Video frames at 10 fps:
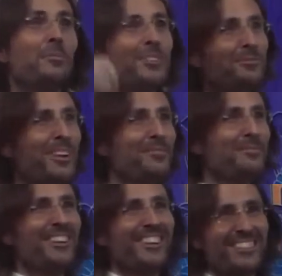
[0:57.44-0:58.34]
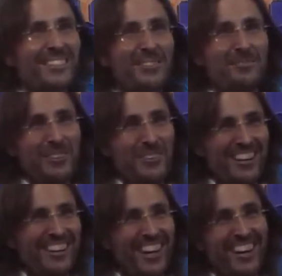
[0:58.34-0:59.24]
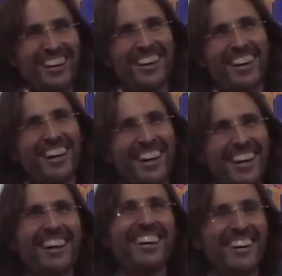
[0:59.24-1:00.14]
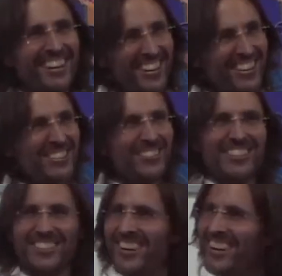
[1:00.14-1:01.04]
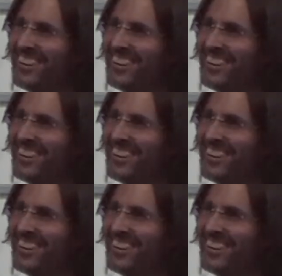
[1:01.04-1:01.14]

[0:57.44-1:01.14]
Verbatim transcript: How many have done things that are regretted later? Lots of us,